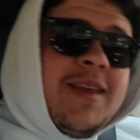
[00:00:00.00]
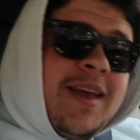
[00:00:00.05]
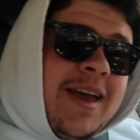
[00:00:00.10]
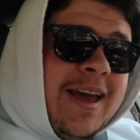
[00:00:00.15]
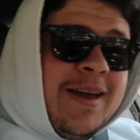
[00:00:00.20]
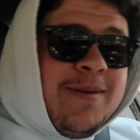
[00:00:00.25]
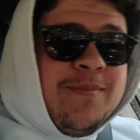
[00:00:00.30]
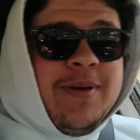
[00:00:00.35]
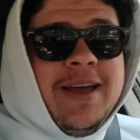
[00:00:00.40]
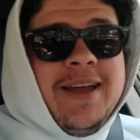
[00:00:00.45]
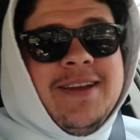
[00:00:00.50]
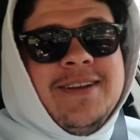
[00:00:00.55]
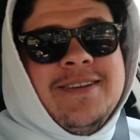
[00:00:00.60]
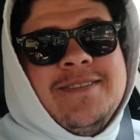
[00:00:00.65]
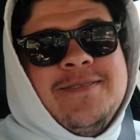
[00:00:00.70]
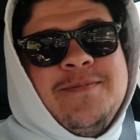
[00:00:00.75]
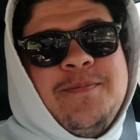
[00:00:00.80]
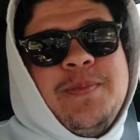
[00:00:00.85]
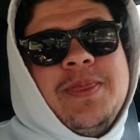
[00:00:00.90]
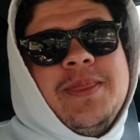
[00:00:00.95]
Hey, man.
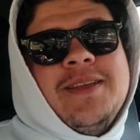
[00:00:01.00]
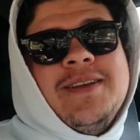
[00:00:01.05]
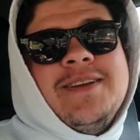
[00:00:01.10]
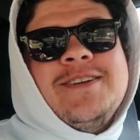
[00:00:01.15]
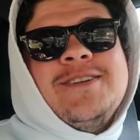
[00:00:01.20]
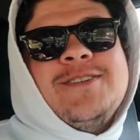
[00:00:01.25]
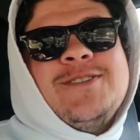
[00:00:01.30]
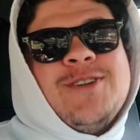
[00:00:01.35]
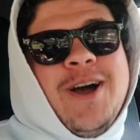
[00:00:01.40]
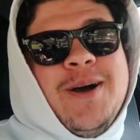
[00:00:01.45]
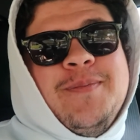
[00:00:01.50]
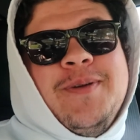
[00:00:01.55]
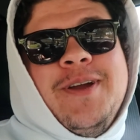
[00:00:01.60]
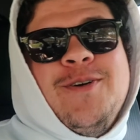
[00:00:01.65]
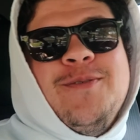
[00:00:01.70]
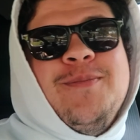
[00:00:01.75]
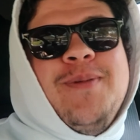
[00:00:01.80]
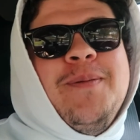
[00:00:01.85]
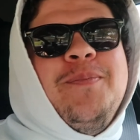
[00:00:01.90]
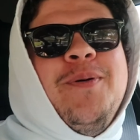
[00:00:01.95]
So I'm
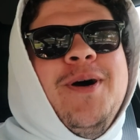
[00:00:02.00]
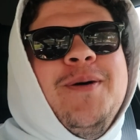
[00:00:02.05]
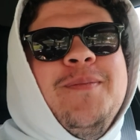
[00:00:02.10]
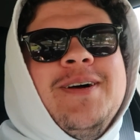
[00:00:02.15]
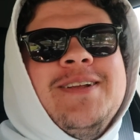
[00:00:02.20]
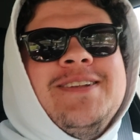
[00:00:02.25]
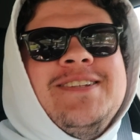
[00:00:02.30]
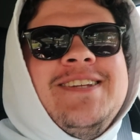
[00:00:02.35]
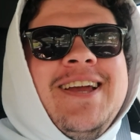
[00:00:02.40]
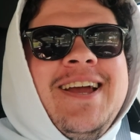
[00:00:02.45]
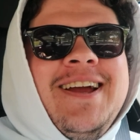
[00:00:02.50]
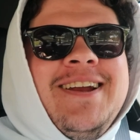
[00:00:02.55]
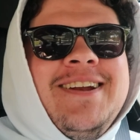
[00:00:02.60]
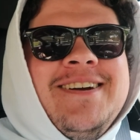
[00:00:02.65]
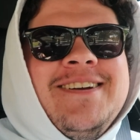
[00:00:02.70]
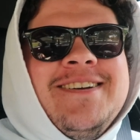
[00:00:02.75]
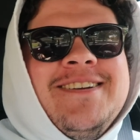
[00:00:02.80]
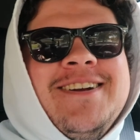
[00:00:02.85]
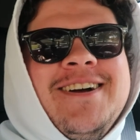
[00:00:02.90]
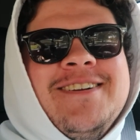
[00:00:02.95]
here with my boy
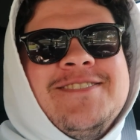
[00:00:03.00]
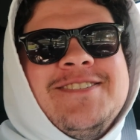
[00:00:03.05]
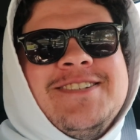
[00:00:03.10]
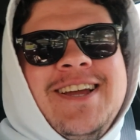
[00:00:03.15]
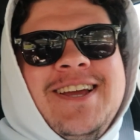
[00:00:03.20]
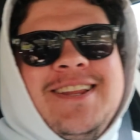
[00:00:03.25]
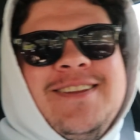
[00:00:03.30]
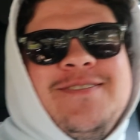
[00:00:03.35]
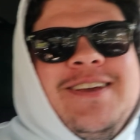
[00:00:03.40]
Montana. You know what I'm saying?